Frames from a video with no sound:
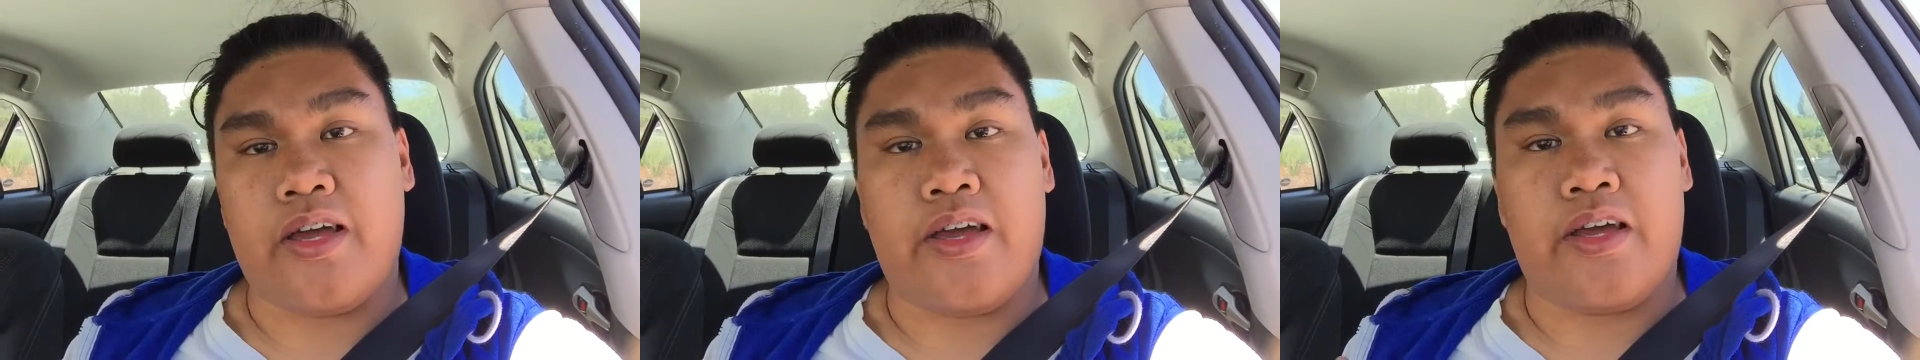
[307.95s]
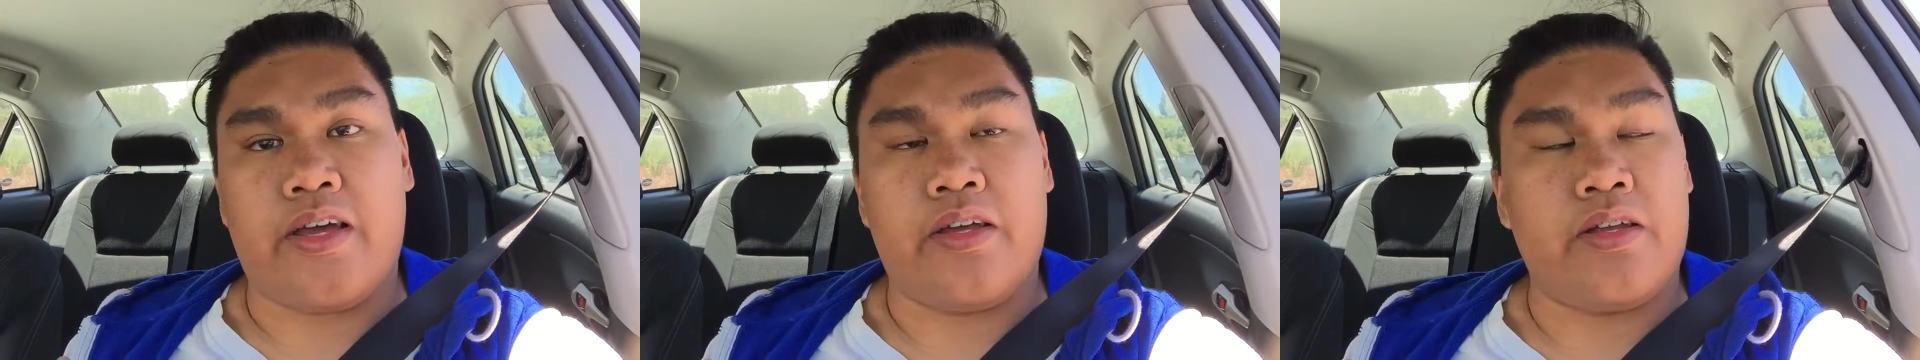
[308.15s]

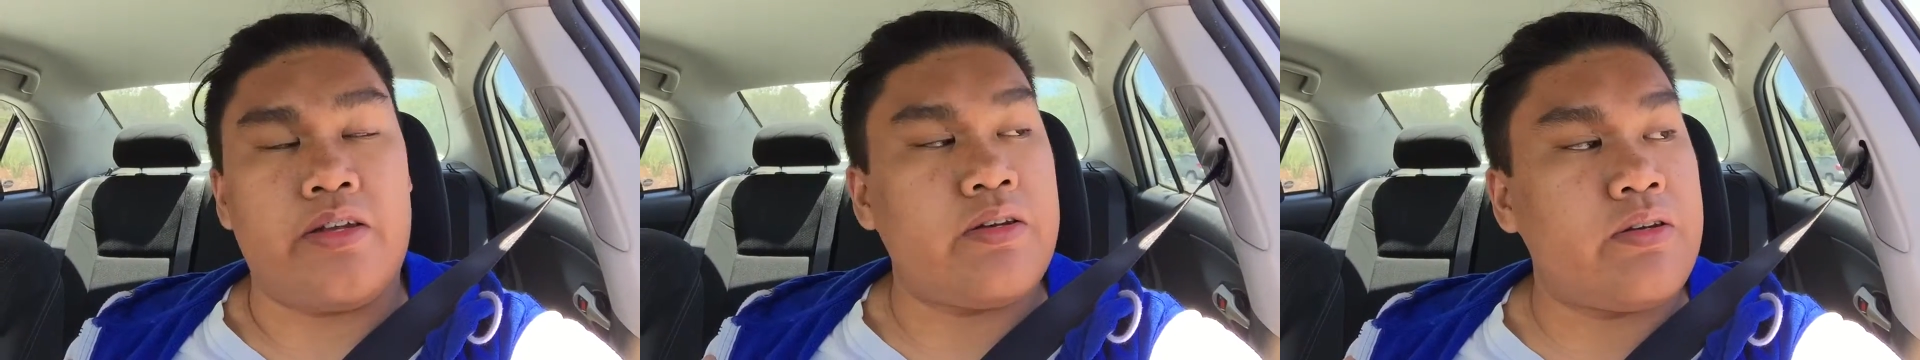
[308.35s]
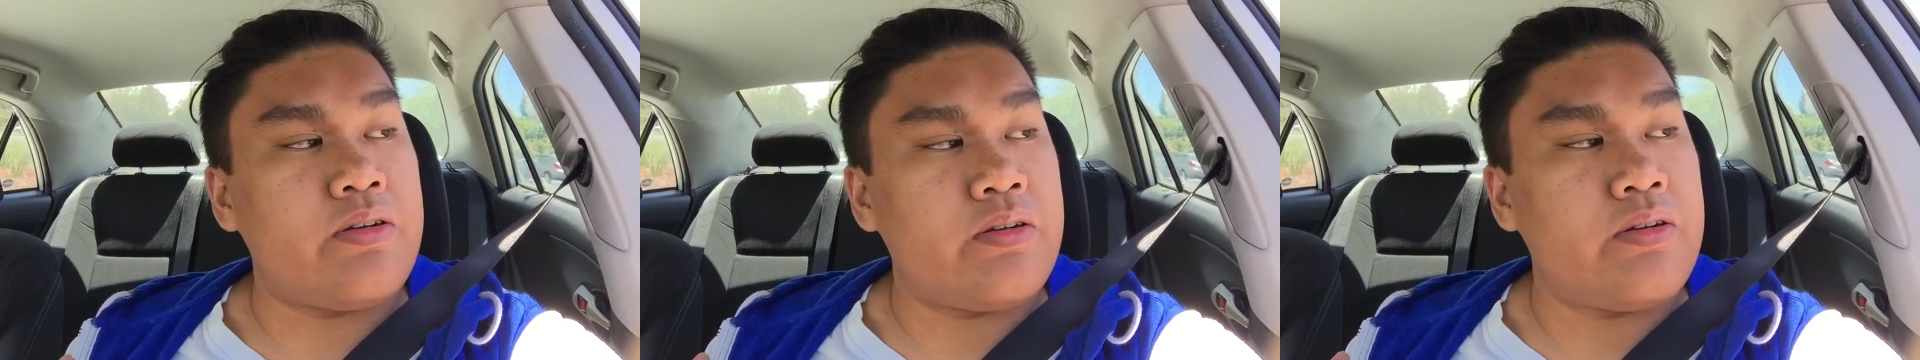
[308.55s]

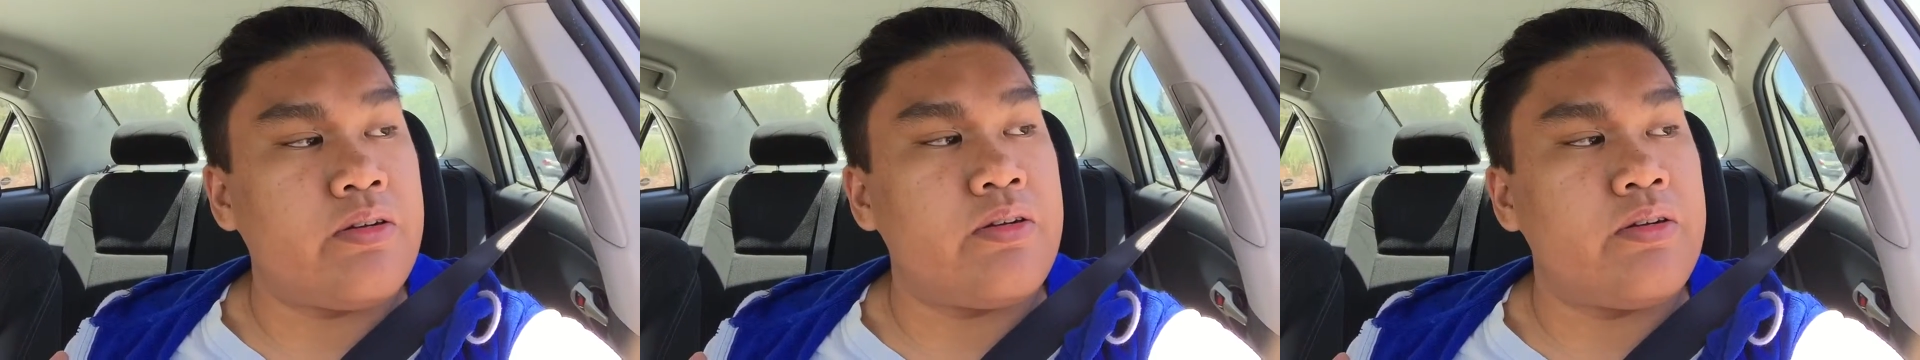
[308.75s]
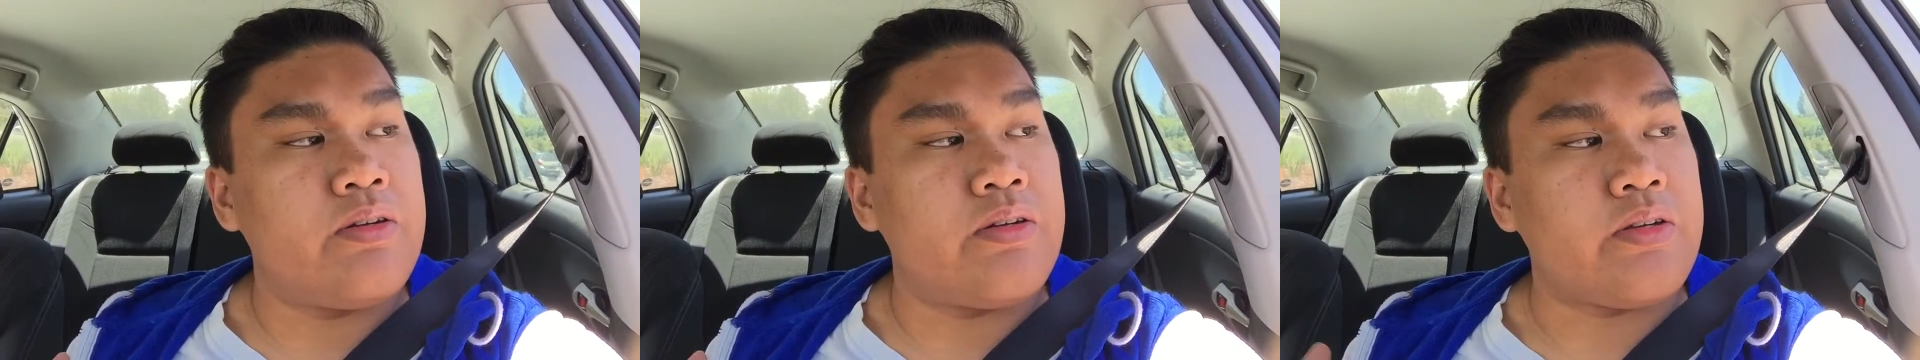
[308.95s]
and
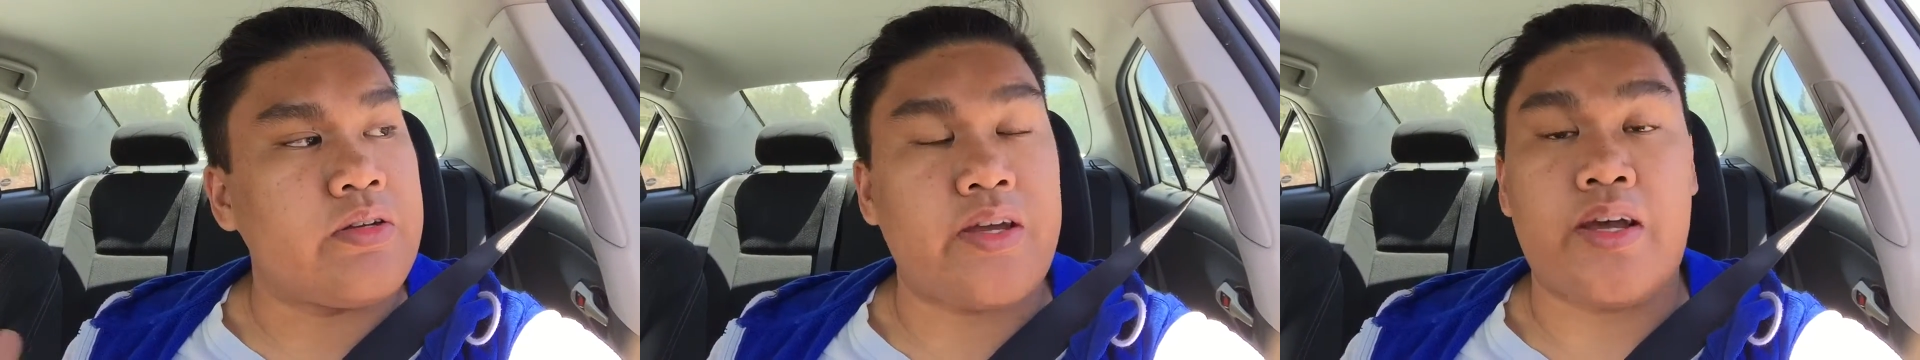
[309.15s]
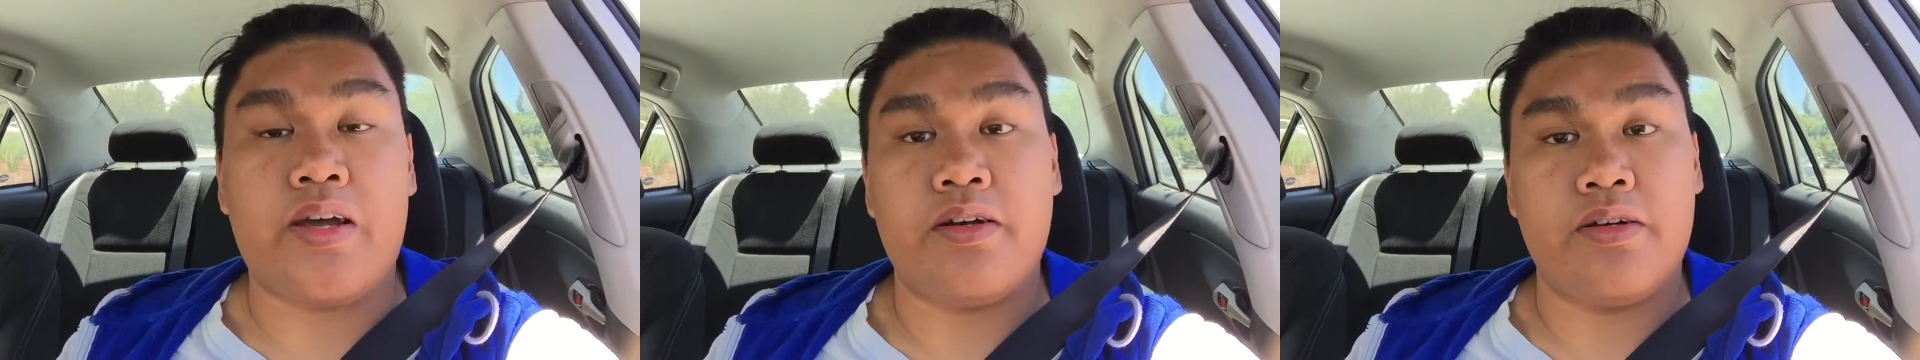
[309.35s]

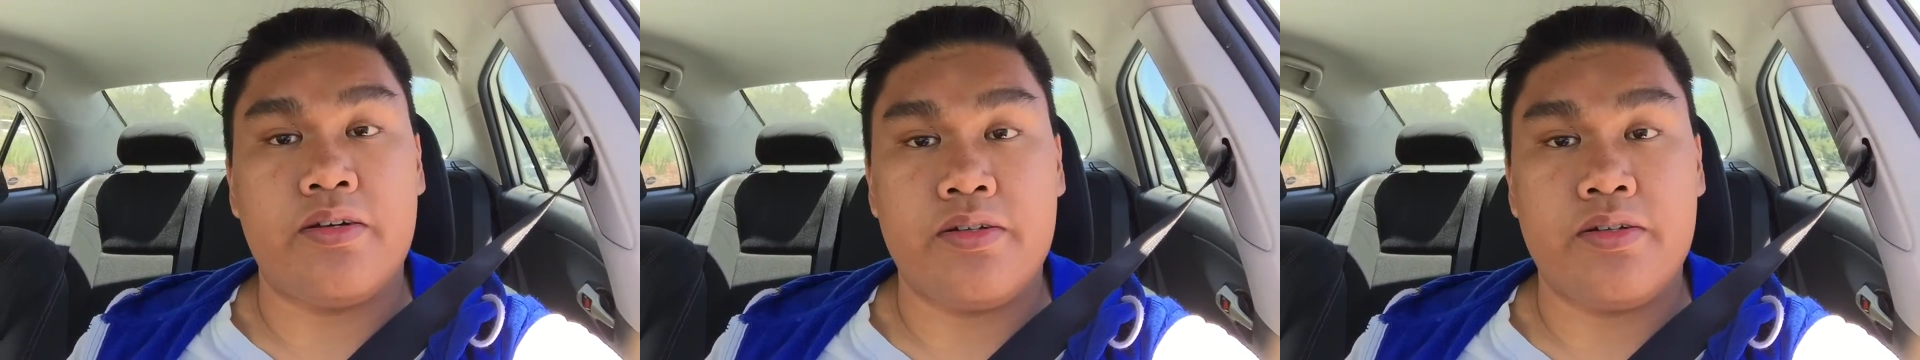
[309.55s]
yeah.